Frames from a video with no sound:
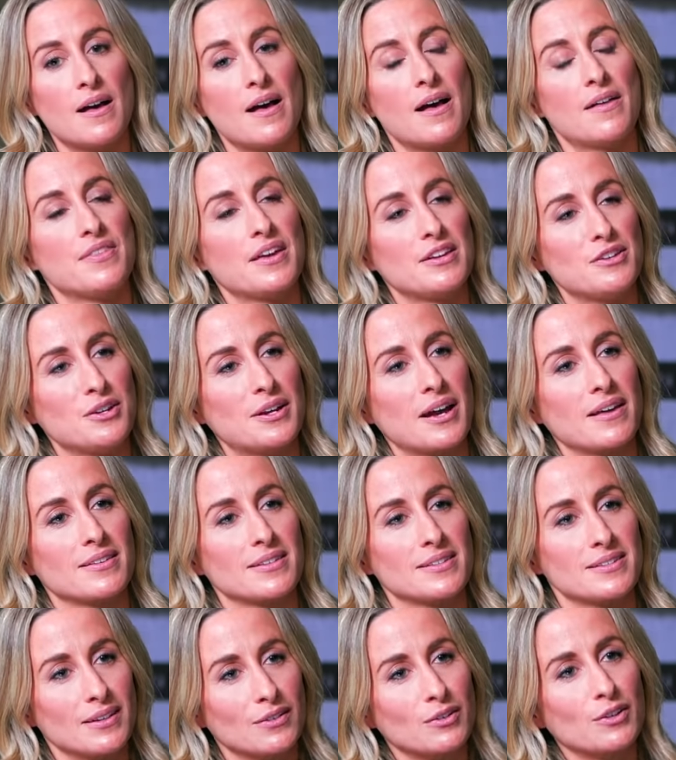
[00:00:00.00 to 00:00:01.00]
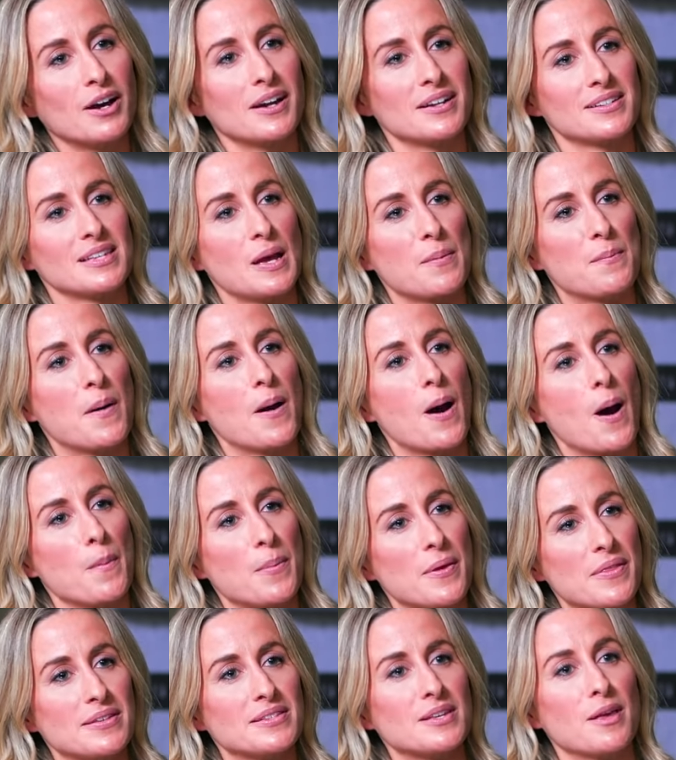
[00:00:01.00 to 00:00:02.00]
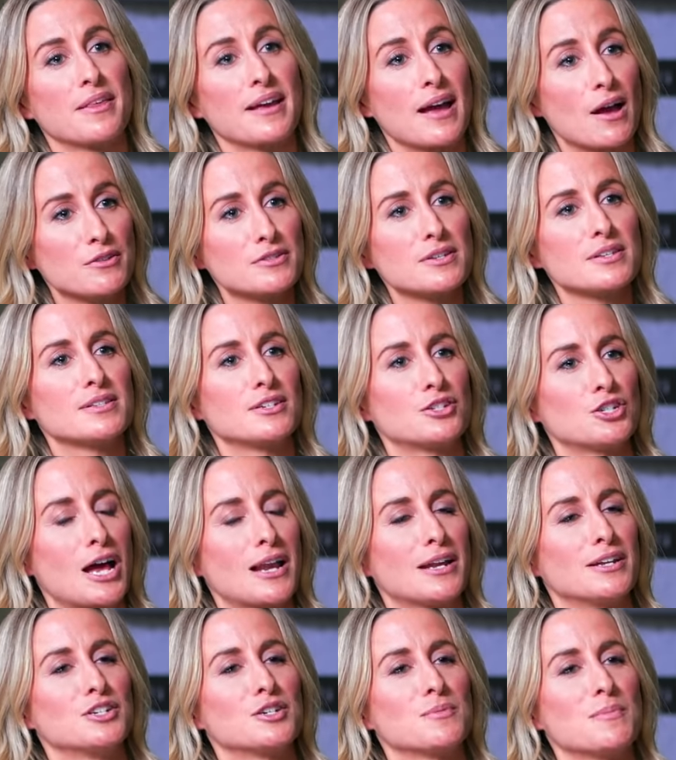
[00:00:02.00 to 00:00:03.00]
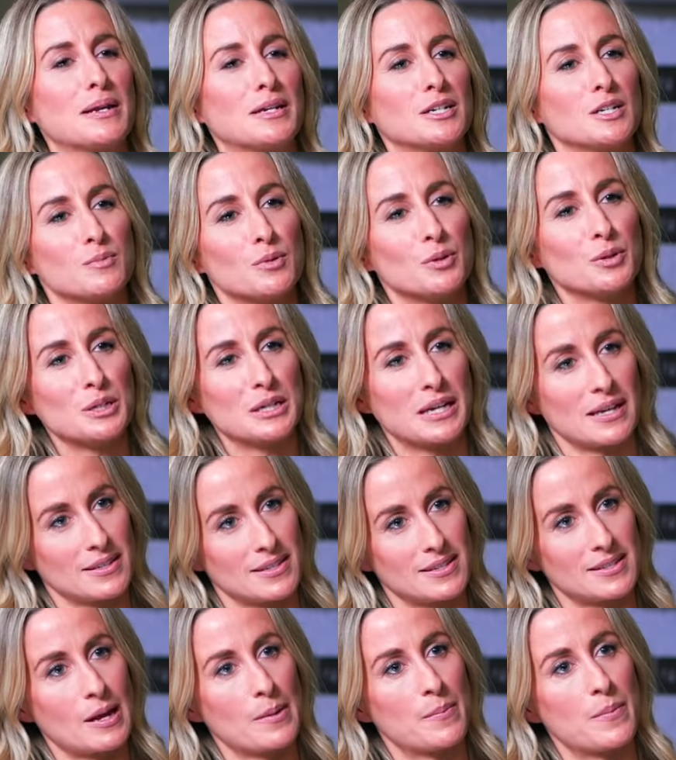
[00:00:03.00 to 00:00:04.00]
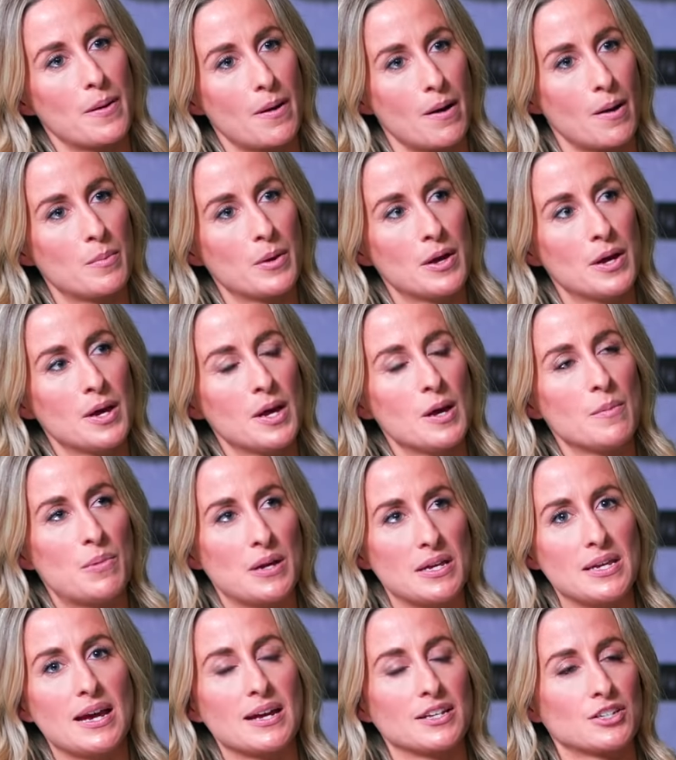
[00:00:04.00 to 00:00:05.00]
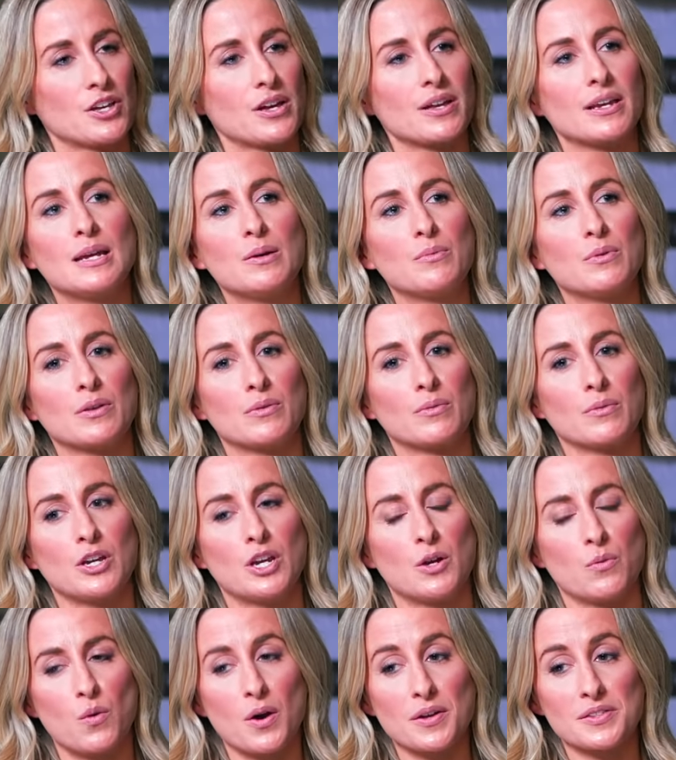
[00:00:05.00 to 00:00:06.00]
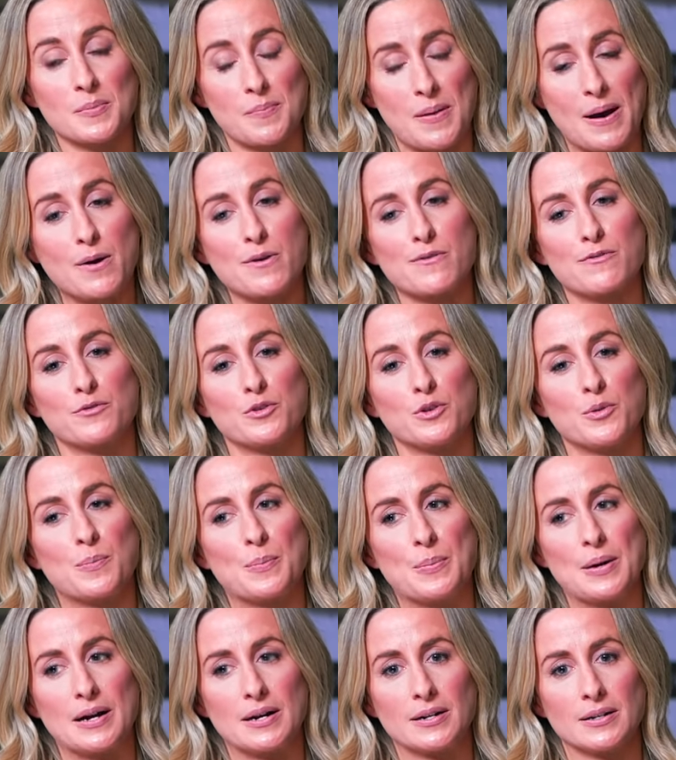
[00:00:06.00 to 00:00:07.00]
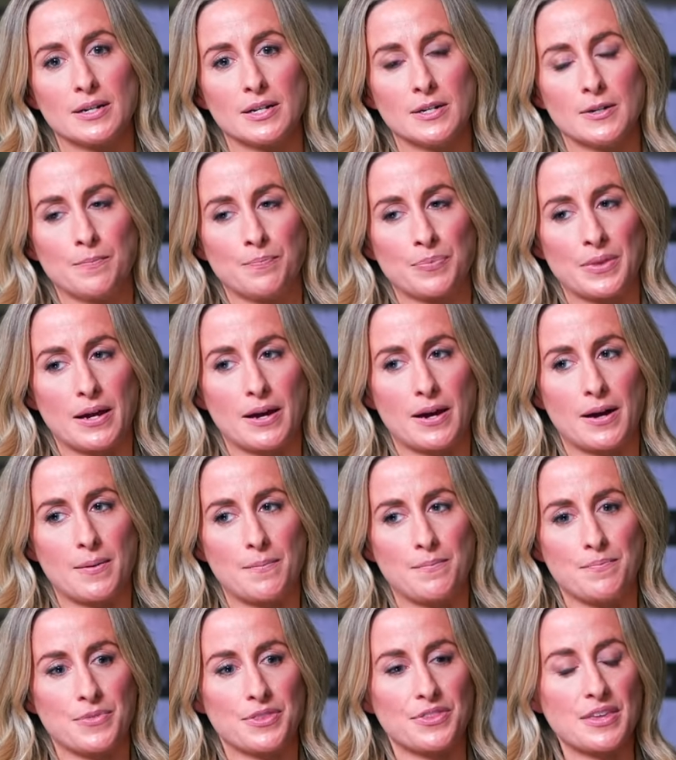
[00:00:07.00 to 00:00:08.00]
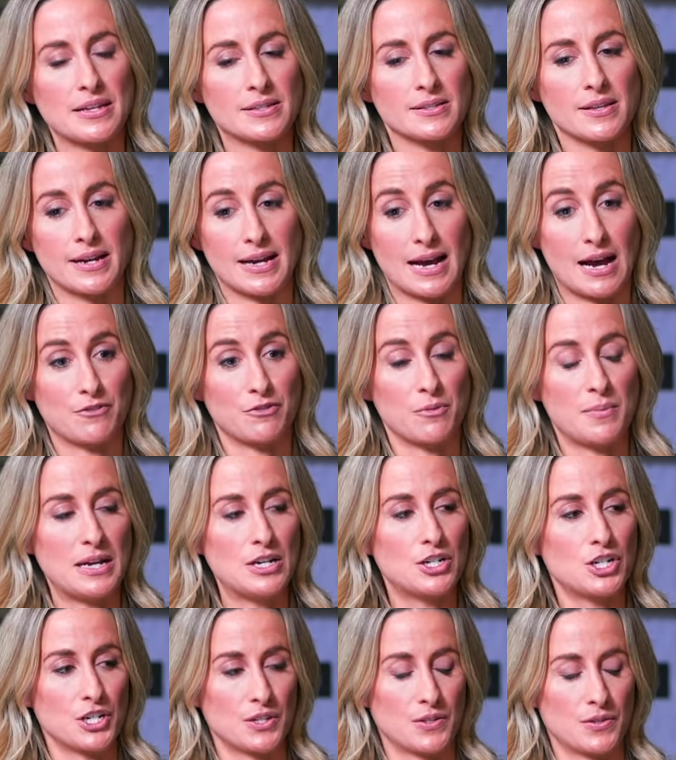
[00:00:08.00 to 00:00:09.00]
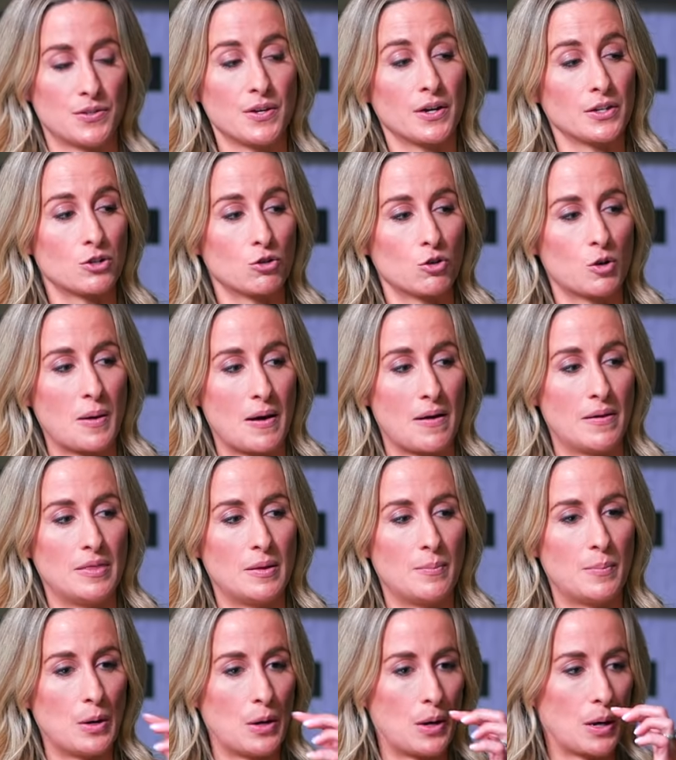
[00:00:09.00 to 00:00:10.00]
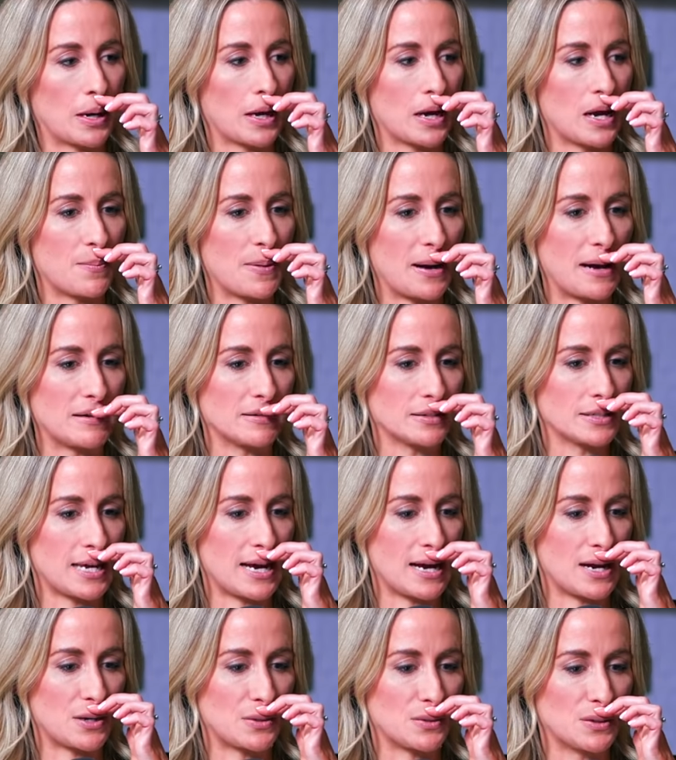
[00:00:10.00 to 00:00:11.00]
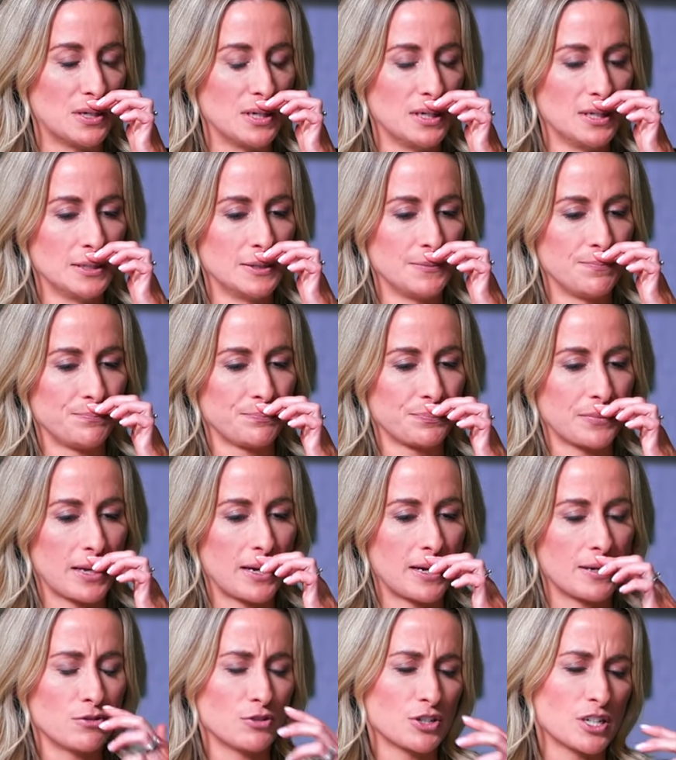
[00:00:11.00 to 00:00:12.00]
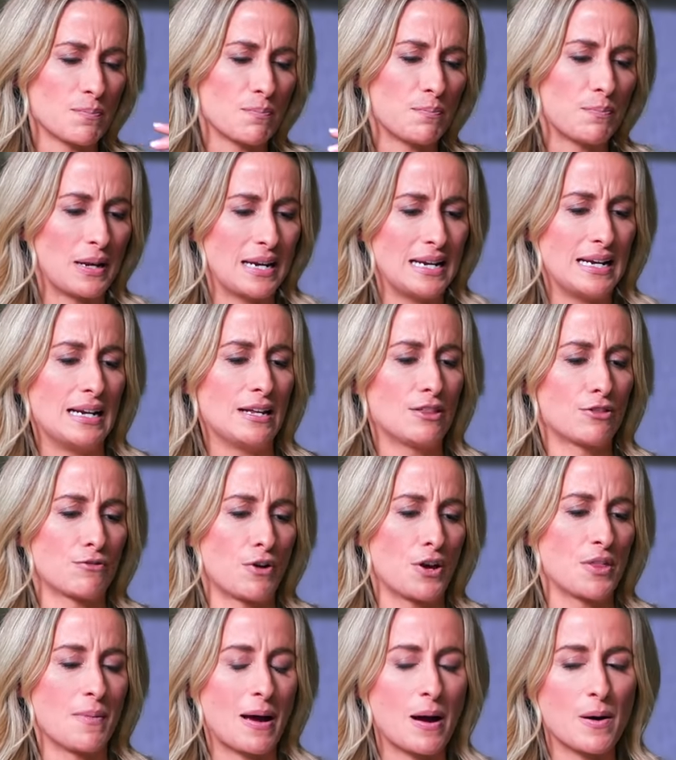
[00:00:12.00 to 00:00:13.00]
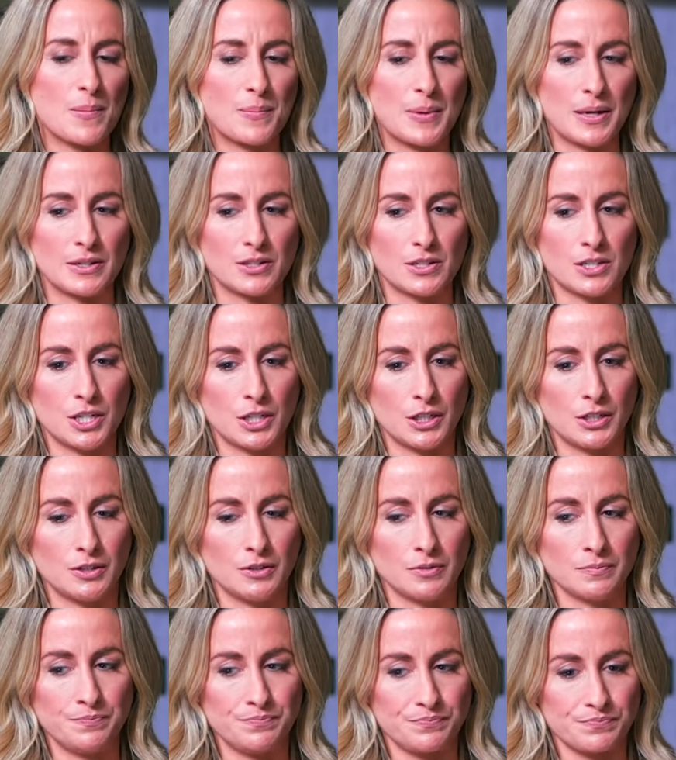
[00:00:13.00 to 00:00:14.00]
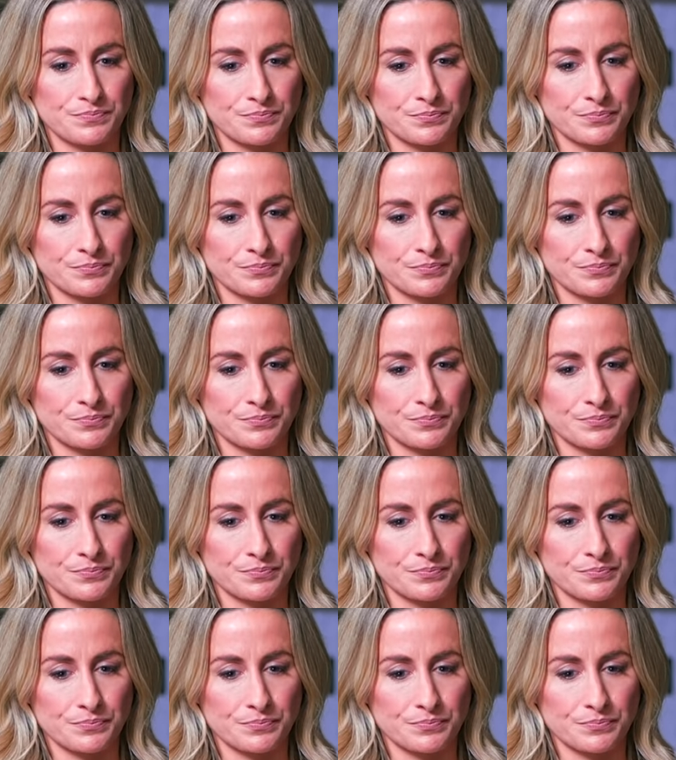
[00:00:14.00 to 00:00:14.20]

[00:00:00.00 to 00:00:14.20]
and then you get this little kind of step up and there's something else that's a challenge and manageable and you get this step up but yeah certainly with you know words are powerful but um, things like affirmations I talk about in the book about how uh, not to completely throw them out, but to